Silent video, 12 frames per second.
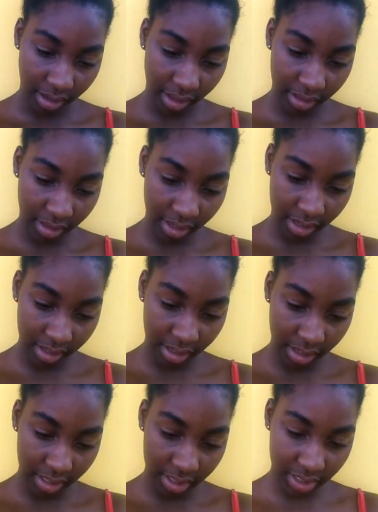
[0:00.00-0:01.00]
I
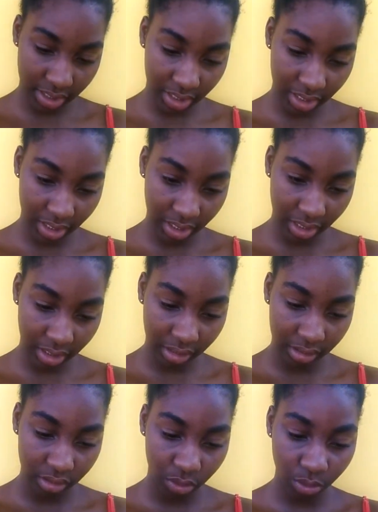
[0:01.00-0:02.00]
think
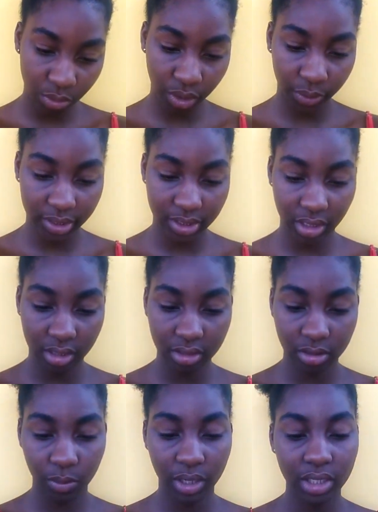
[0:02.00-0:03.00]
two more
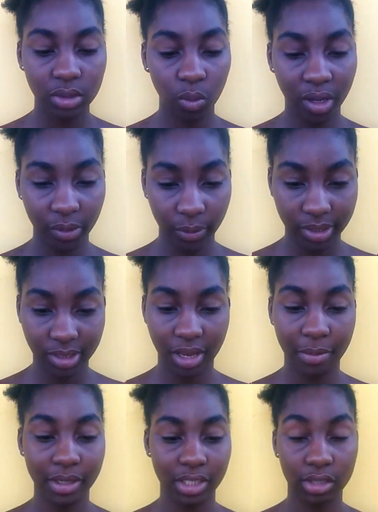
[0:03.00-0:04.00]
questions. Well, it's one
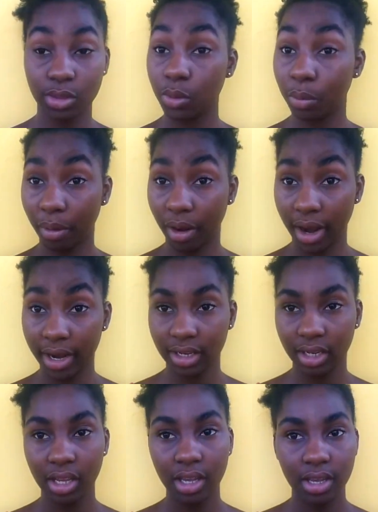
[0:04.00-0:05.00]
question, but it's
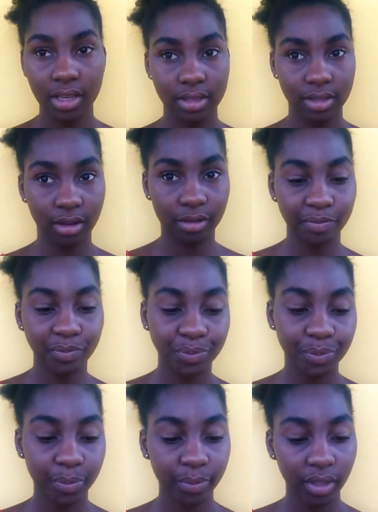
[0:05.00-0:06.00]
two-part. So
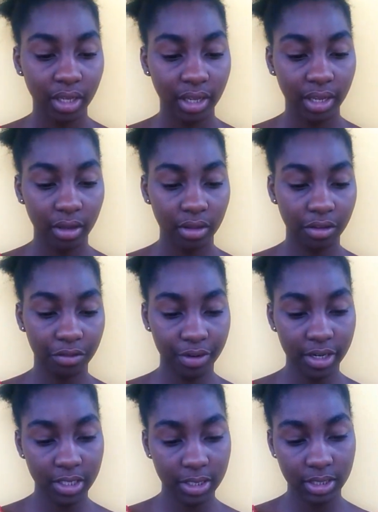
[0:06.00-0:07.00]
the
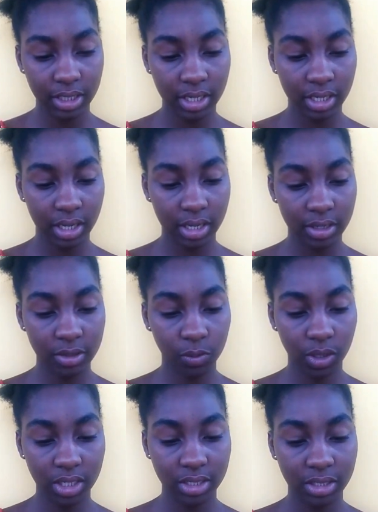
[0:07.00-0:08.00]
first thing is,
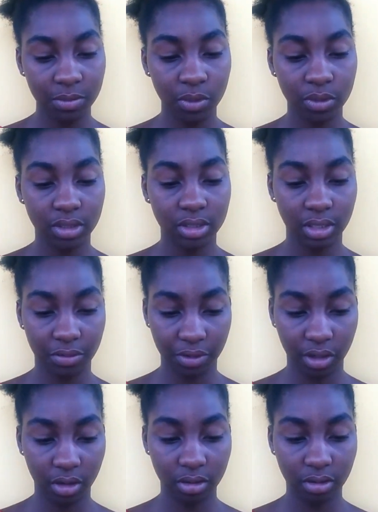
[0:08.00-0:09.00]
what is the most
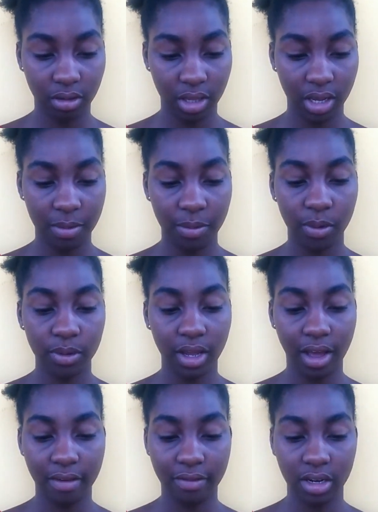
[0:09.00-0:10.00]
difficult thing about
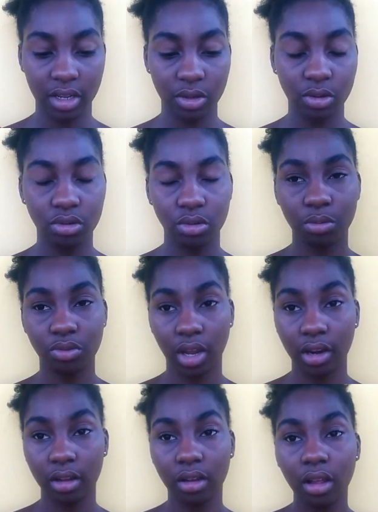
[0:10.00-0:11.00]
having a YouTube
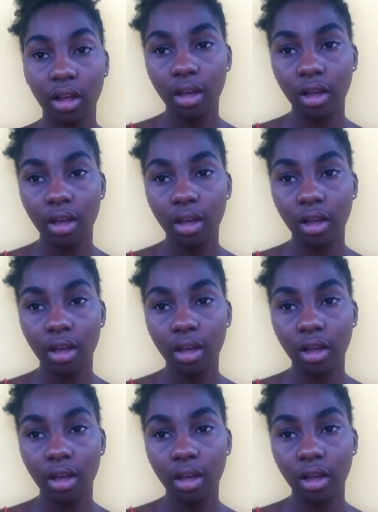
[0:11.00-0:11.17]
channel?